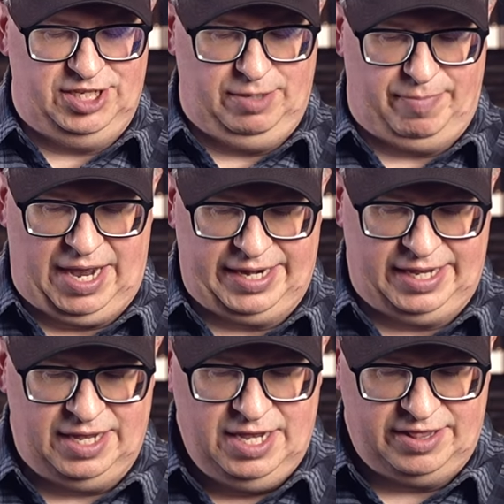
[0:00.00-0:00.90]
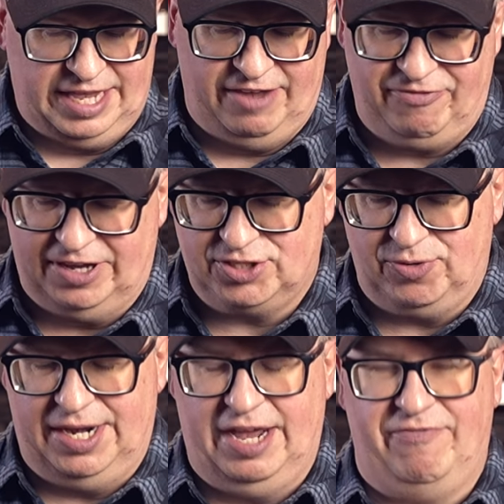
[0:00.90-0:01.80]
into the body. The
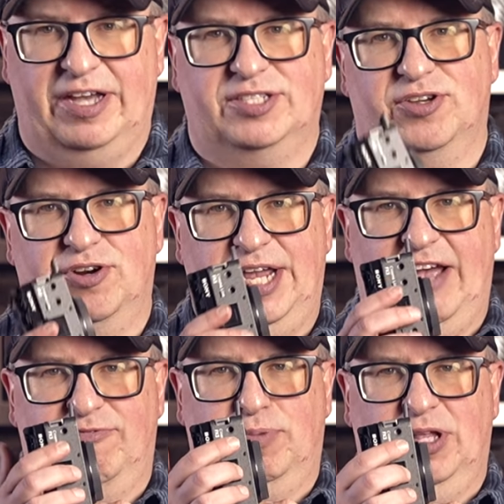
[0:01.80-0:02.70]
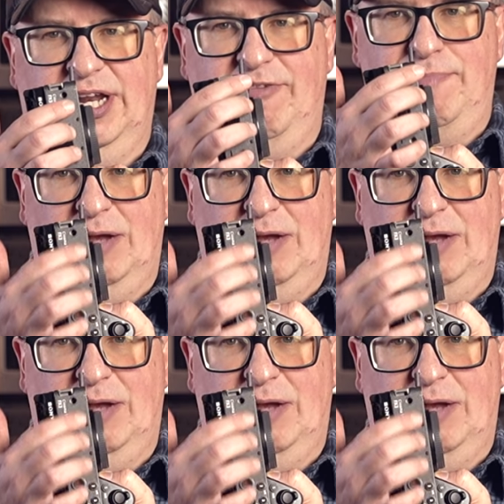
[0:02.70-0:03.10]
FX3 and FX30 have plenty